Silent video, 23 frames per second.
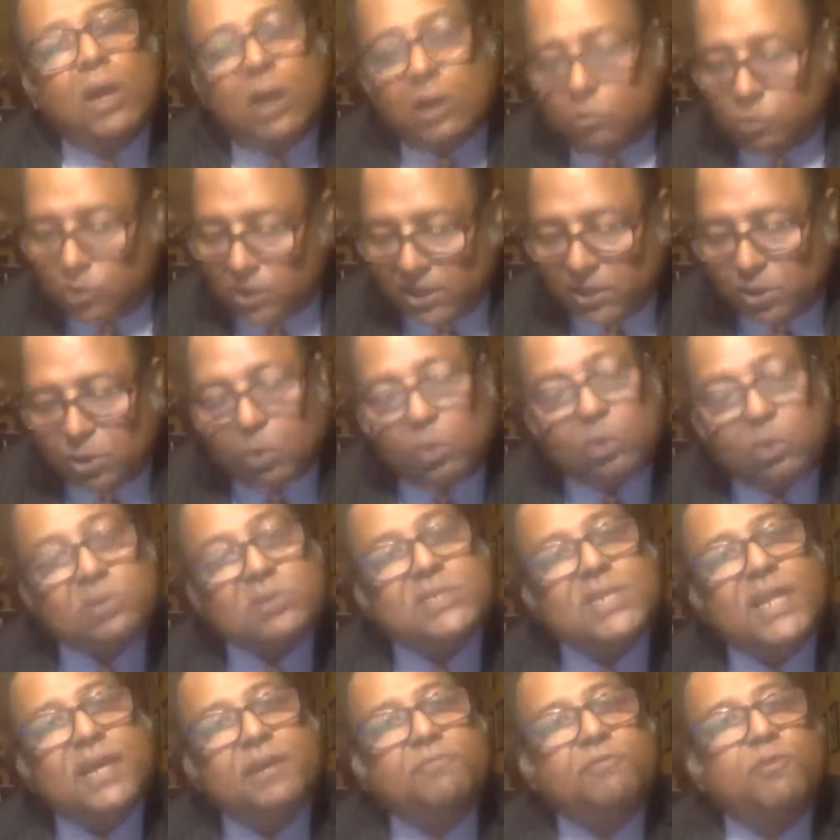what it looks
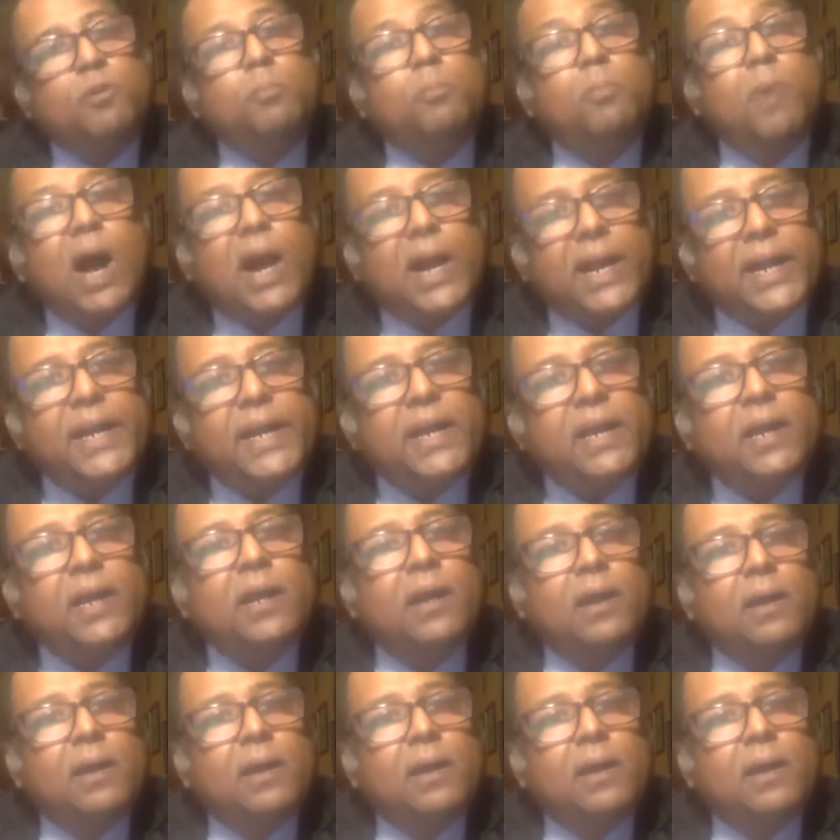like from marketing